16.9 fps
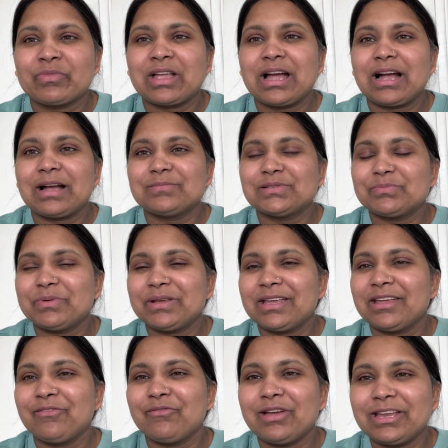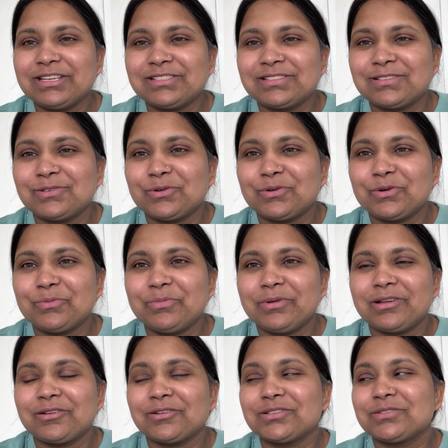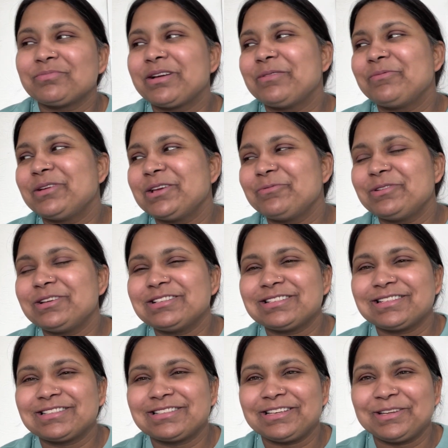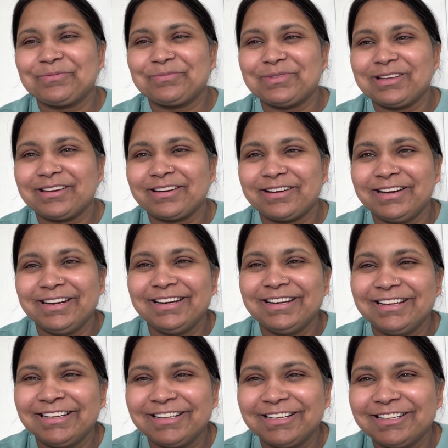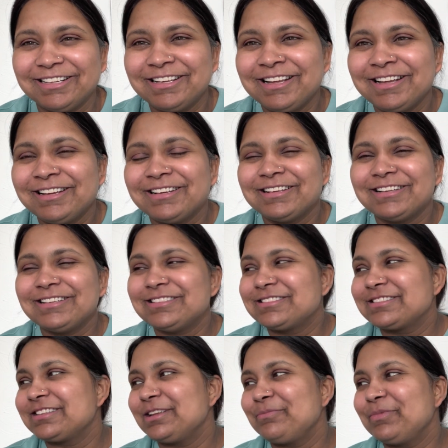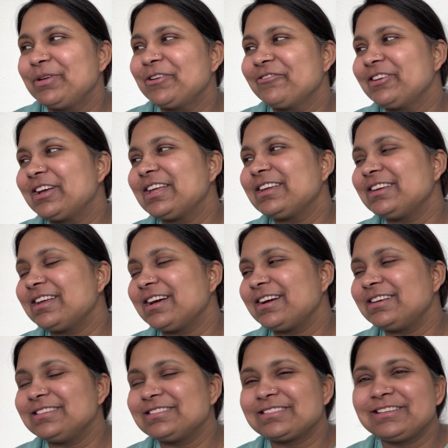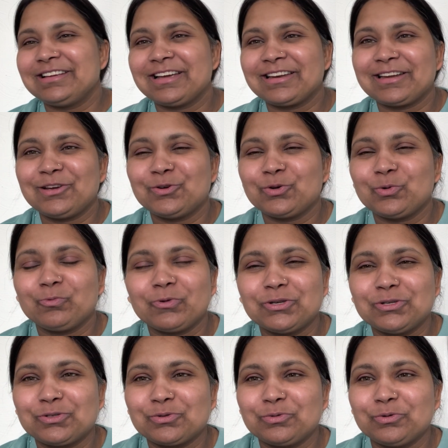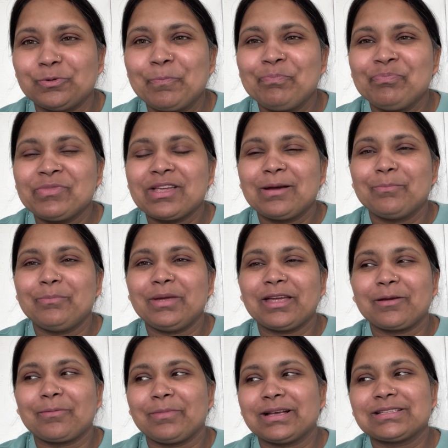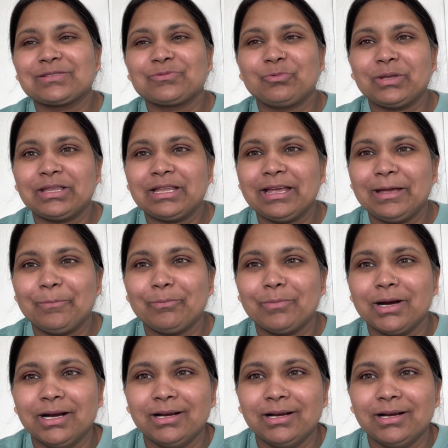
I'm speaking very slow because my baby is asleep there. He's sleeping very nicely and I don't want to make mess with him.